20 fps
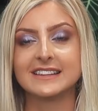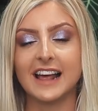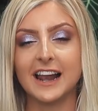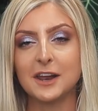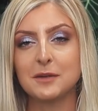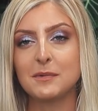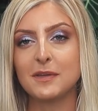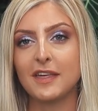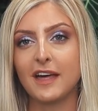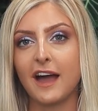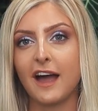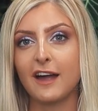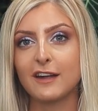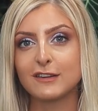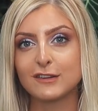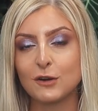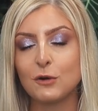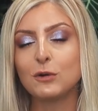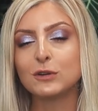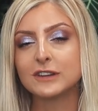telling me that I
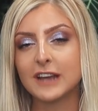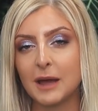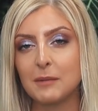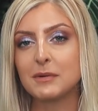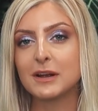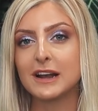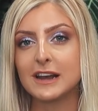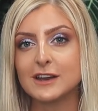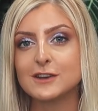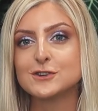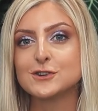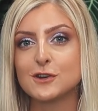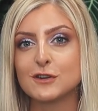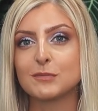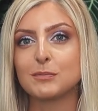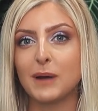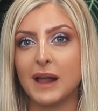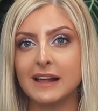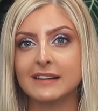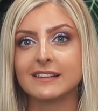sold chemically
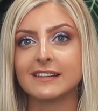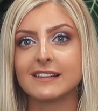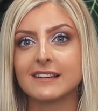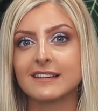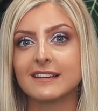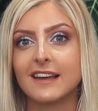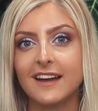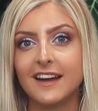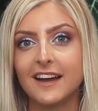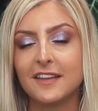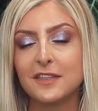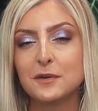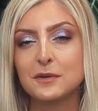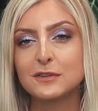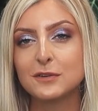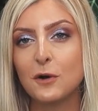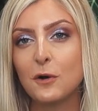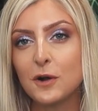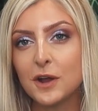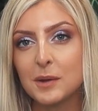induced plants. And they were
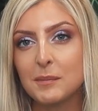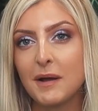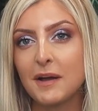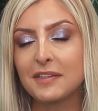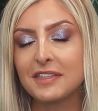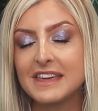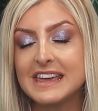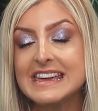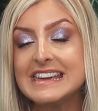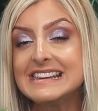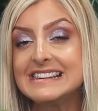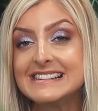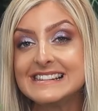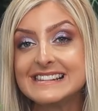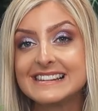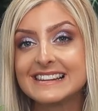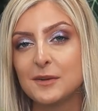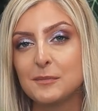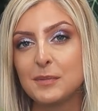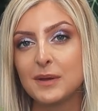talking about
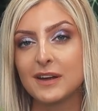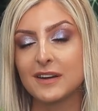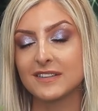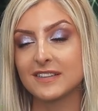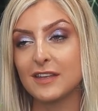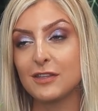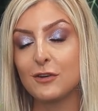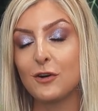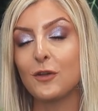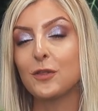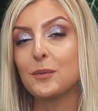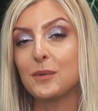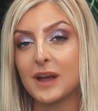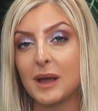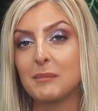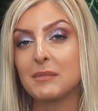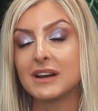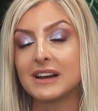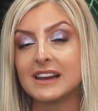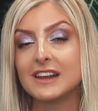these because they thought they were
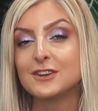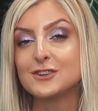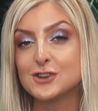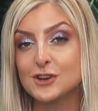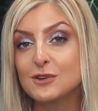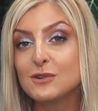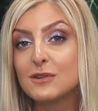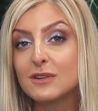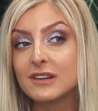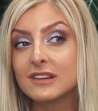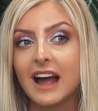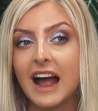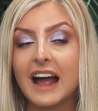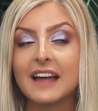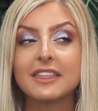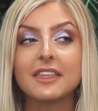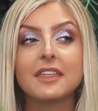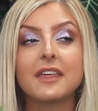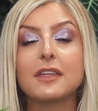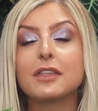chemically induced.
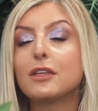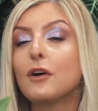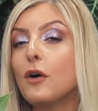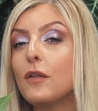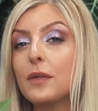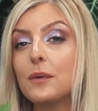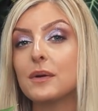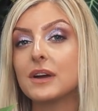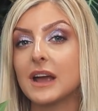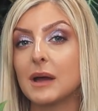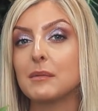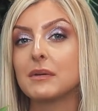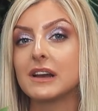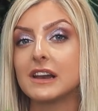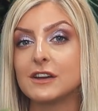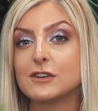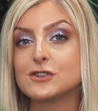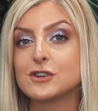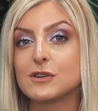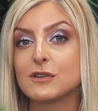Either they thought they were
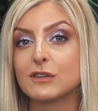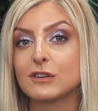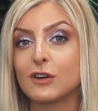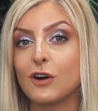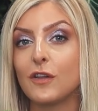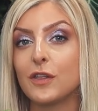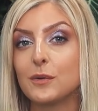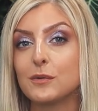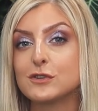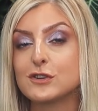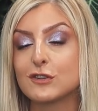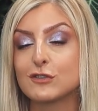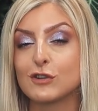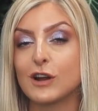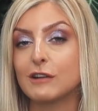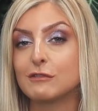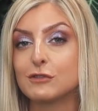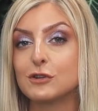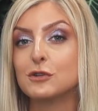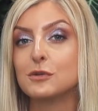chemically induced or they were just
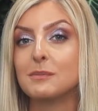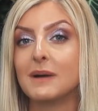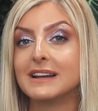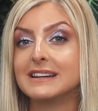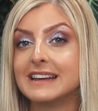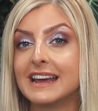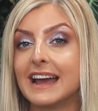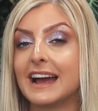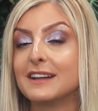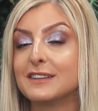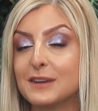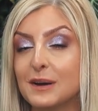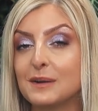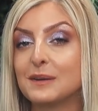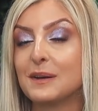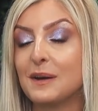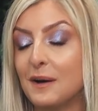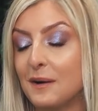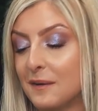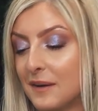trying to ruin my day. I
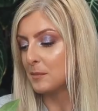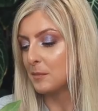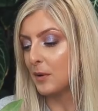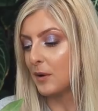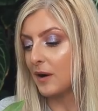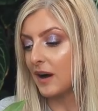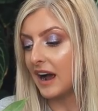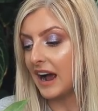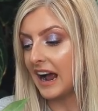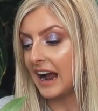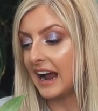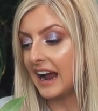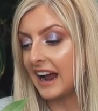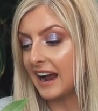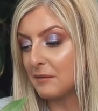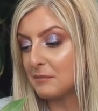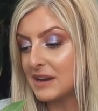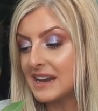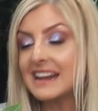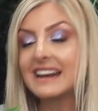don't know. But I,
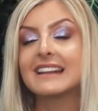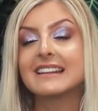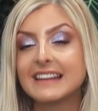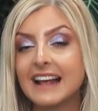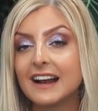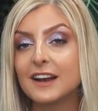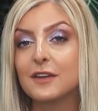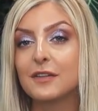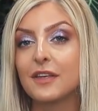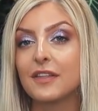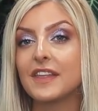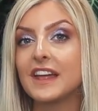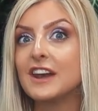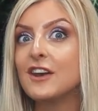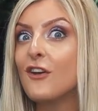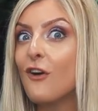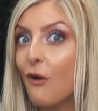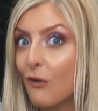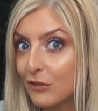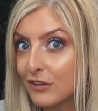I'm here to tell you that they're
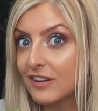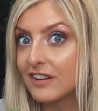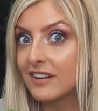not